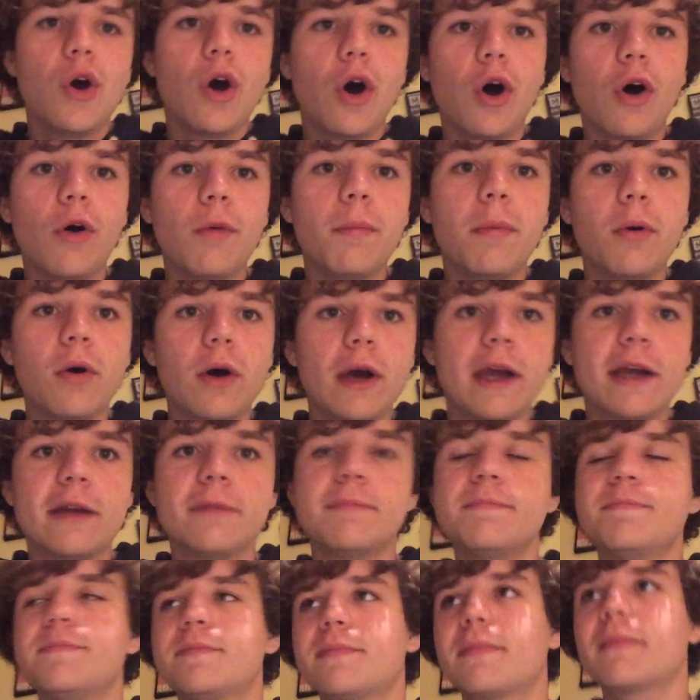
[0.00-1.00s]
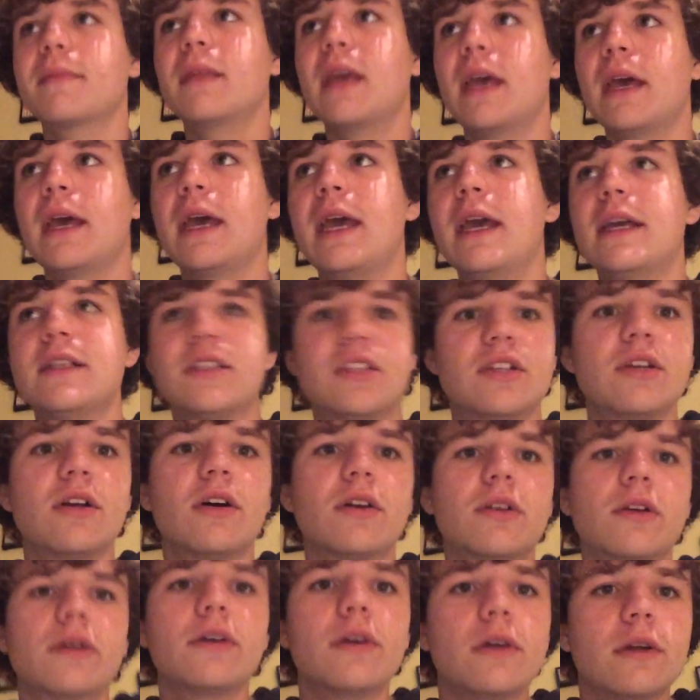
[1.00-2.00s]
oh boy, it's
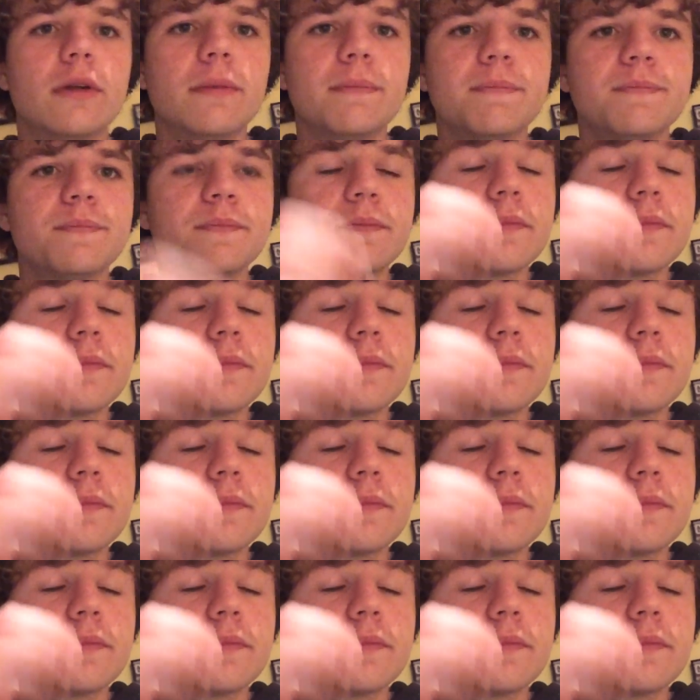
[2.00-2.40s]
not good.